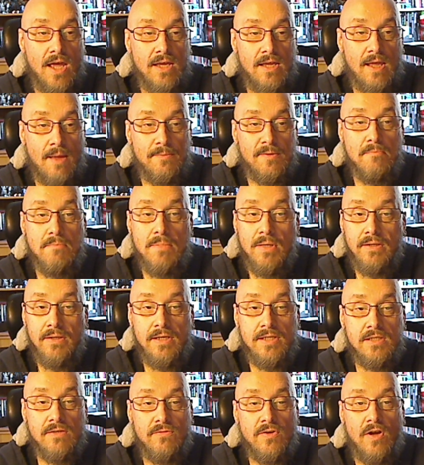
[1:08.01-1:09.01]
kept
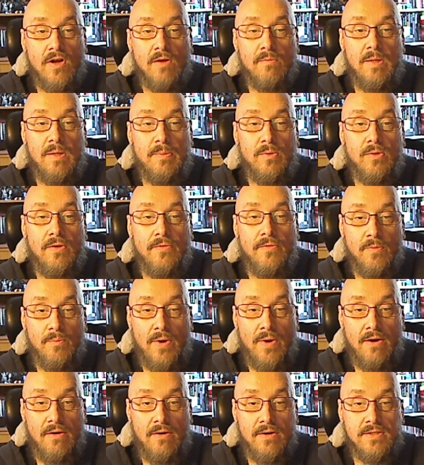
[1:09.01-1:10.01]
millions of young people on their
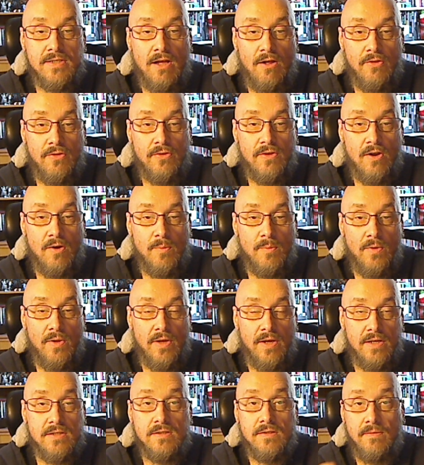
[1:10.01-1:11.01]
parents' health care
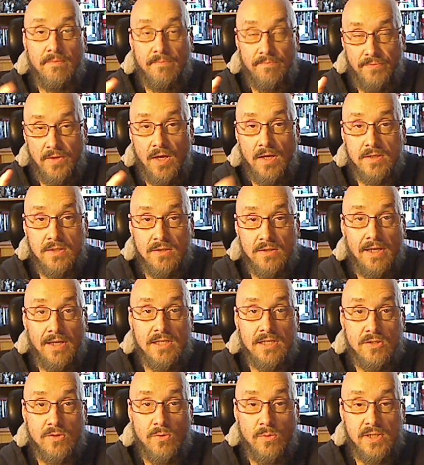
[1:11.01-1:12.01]
plans until
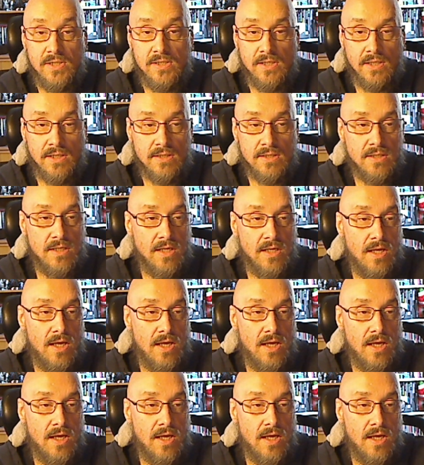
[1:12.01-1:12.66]
age 26,